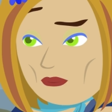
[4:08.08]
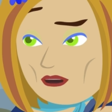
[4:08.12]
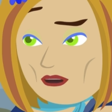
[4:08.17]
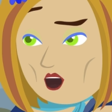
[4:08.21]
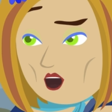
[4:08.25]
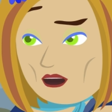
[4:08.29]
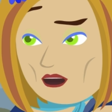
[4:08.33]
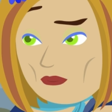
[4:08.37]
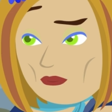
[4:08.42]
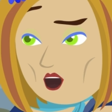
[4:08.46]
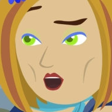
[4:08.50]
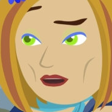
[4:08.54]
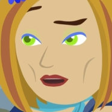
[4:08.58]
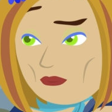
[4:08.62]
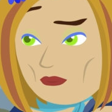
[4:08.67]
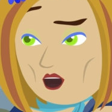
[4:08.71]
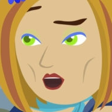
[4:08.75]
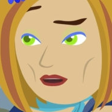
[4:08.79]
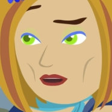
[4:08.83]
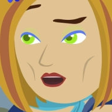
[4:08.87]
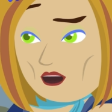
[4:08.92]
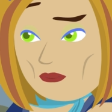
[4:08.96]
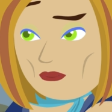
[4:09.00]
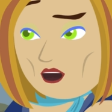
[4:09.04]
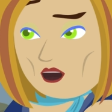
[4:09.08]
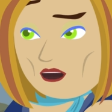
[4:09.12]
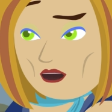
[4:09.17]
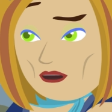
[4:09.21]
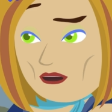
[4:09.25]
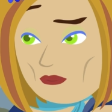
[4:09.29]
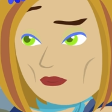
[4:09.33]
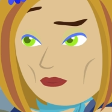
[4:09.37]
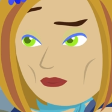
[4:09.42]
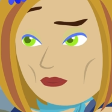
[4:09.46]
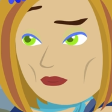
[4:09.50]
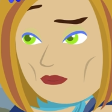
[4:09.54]
I heard
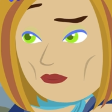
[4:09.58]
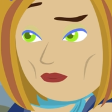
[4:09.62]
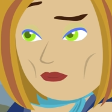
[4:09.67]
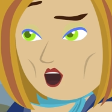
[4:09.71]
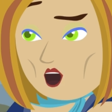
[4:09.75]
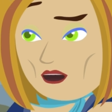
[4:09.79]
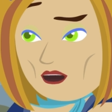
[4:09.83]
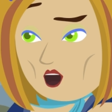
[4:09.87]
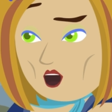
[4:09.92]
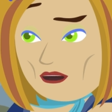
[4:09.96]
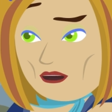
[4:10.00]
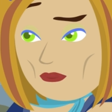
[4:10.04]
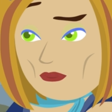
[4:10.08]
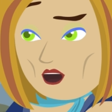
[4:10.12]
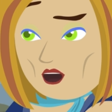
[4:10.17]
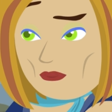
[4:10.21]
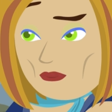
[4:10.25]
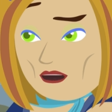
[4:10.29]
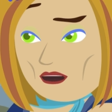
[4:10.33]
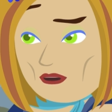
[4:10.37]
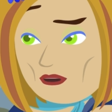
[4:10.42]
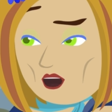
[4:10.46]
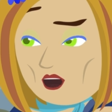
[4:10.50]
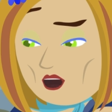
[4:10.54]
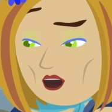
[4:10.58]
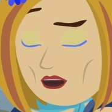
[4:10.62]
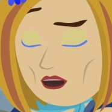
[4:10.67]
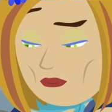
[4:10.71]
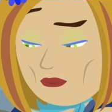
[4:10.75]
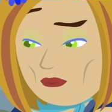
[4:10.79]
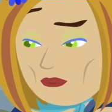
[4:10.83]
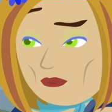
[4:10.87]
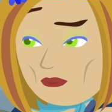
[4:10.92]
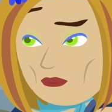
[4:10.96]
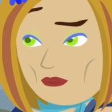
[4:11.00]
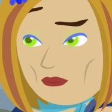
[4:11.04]
everything. We will talk at home.
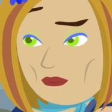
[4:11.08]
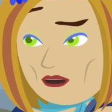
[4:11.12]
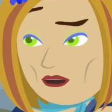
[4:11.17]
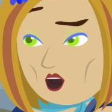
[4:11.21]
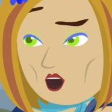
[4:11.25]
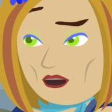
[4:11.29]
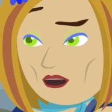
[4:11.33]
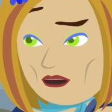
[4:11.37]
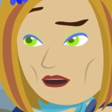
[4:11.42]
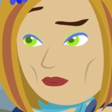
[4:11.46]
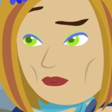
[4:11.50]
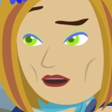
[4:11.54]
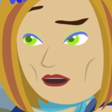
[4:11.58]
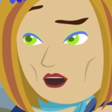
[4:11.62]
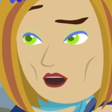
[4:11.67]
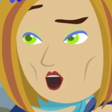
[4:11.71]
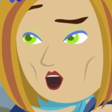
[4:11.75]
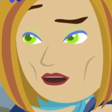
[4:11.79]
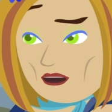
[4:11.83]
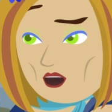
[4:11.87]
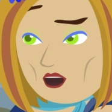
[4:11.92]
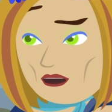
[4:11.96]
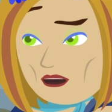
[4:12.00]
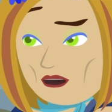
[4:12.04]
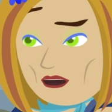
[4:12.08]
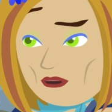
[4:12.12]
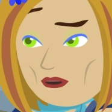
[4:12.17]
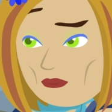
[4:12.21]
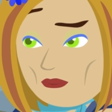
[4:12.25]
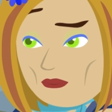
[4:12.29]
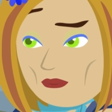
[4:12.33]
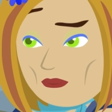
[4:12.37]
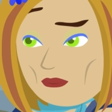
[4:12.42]
I will see you later.